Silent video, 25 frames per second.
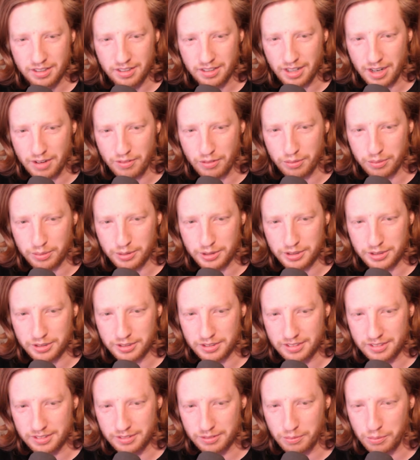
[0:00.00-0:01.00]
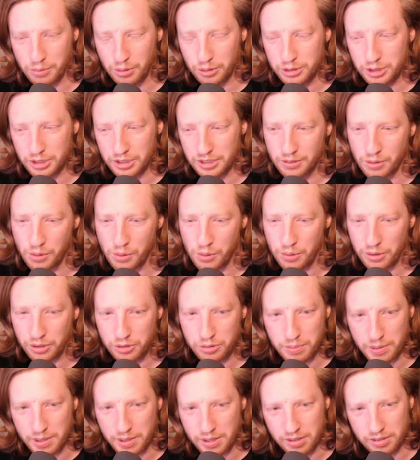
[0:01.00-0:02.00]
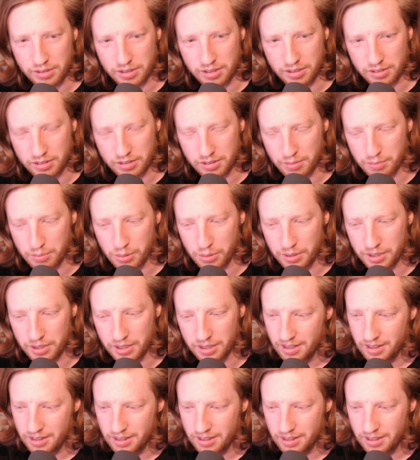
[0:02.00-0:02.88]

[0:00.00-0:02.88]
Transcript: everyone should watch it or experience it at some point.